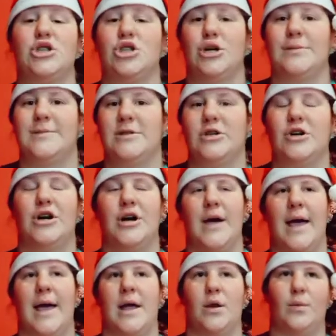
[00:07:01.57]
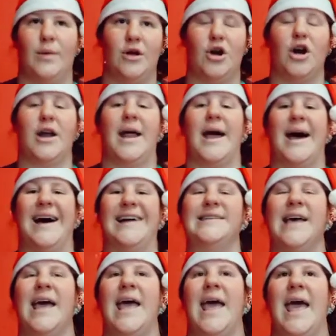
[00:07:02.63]
stopped the car and we got out.
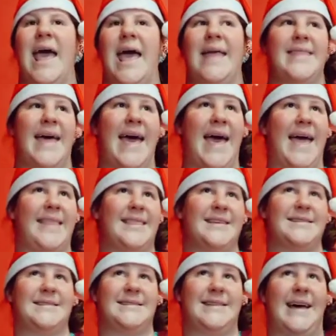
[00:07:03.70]
And they had this